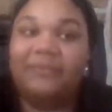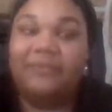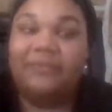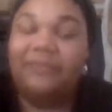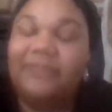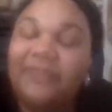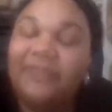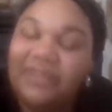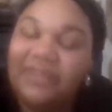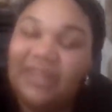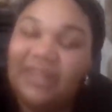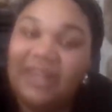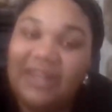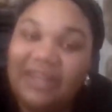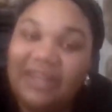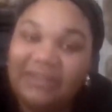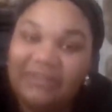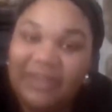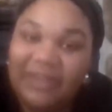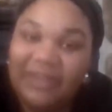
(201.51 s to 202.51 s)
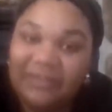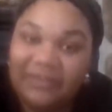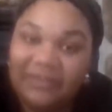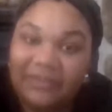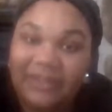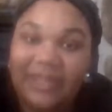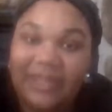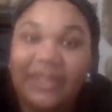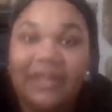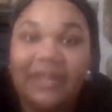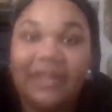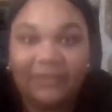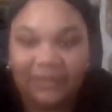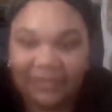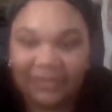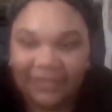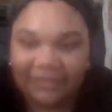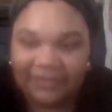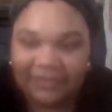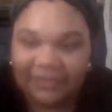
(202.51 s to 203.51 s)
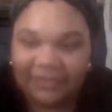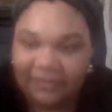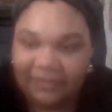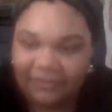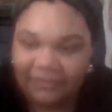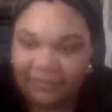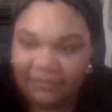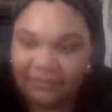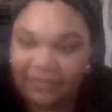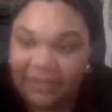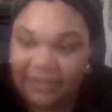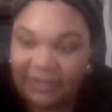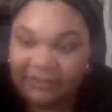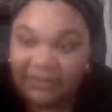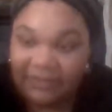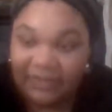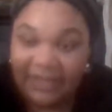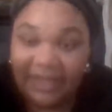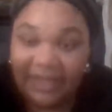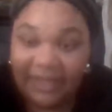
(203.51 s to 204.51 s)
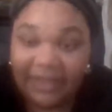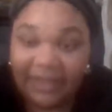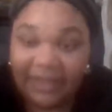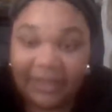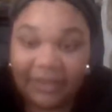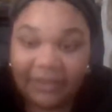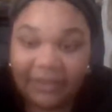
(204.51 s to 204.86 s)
So if you need any advice on that, I'll gladly give you advice on that.